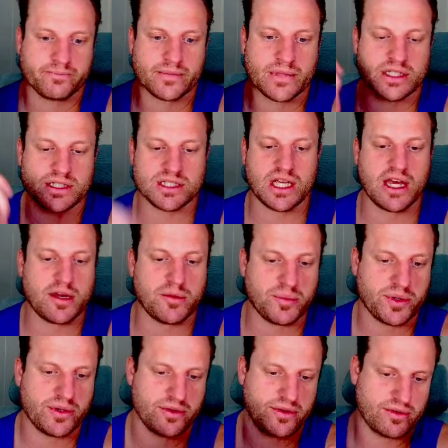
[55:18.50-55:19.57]
skip,
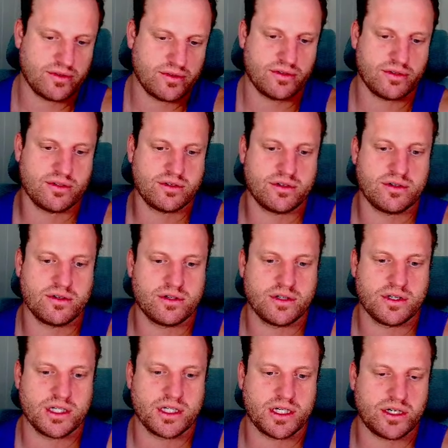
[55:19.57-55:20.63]

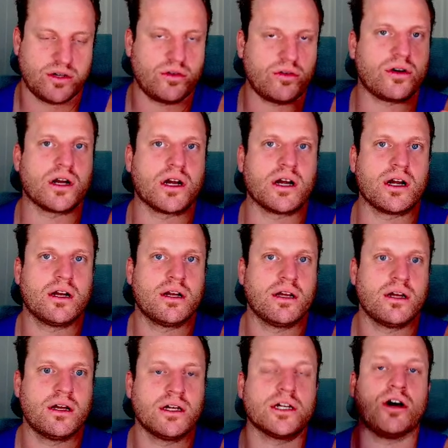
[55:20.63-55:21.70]
or
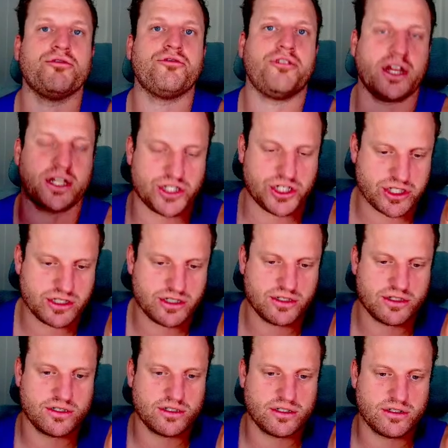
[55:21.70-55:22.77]
go fish,
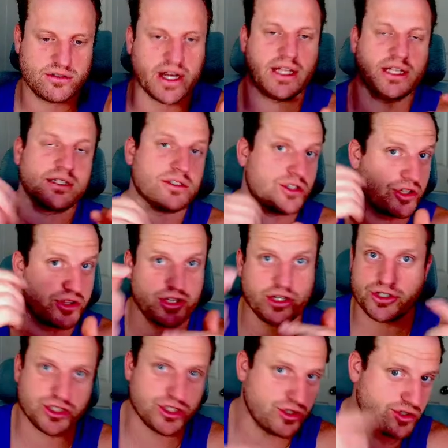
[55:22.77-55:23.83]
right? They're
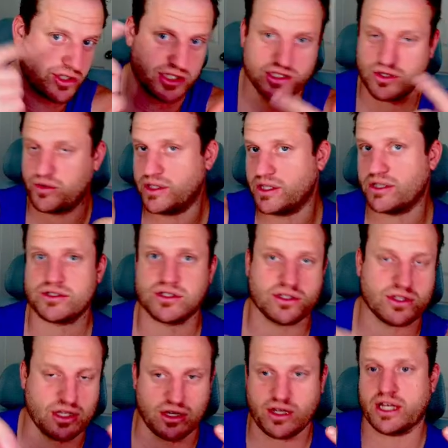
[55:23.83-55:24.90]
just used to doing those little,
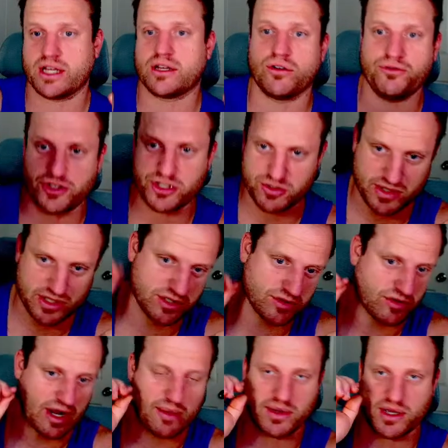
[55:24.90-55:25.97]
okay, go fish means
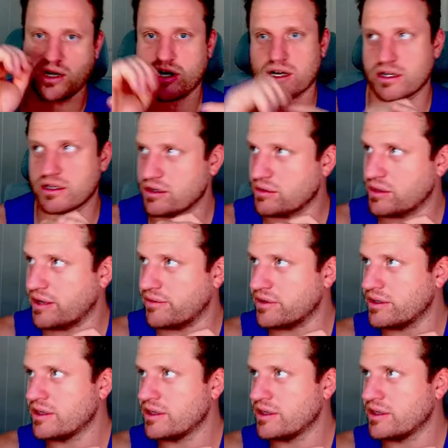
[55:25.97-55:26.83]
grab a card or whatever.